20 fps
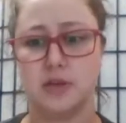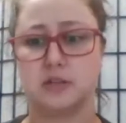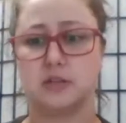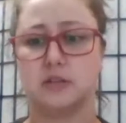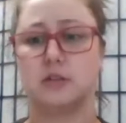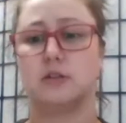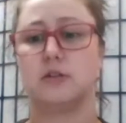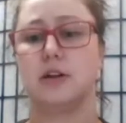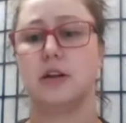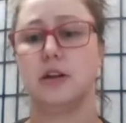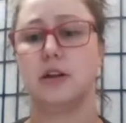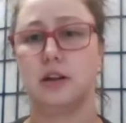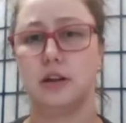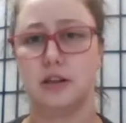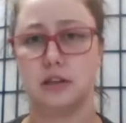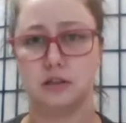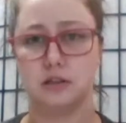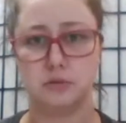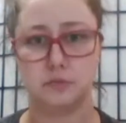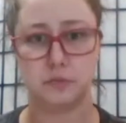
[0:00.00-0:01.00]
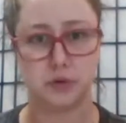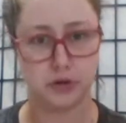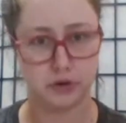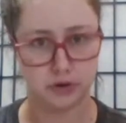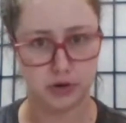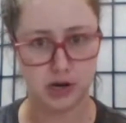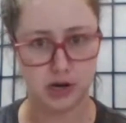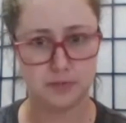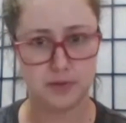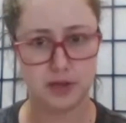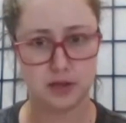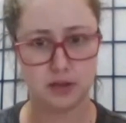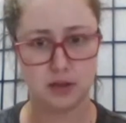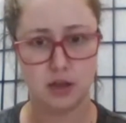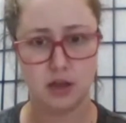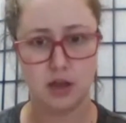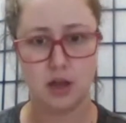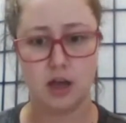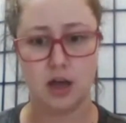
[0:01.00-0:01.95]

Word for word: integrated into programming